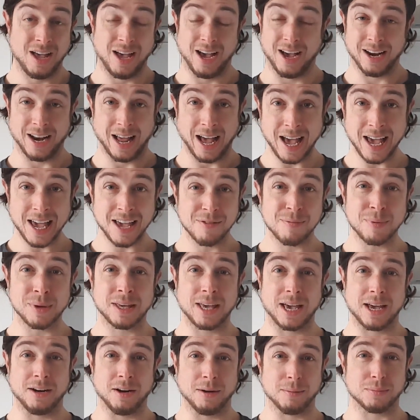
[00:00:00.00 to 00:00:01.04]
And I have been
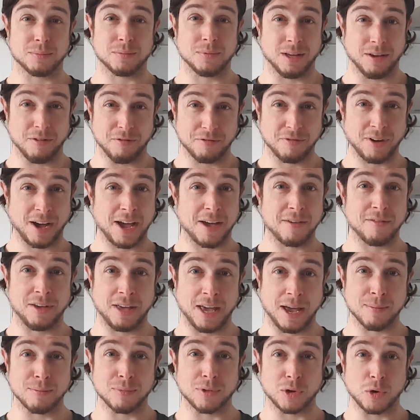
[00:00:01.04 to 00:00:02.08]
getting up at 5 a.m.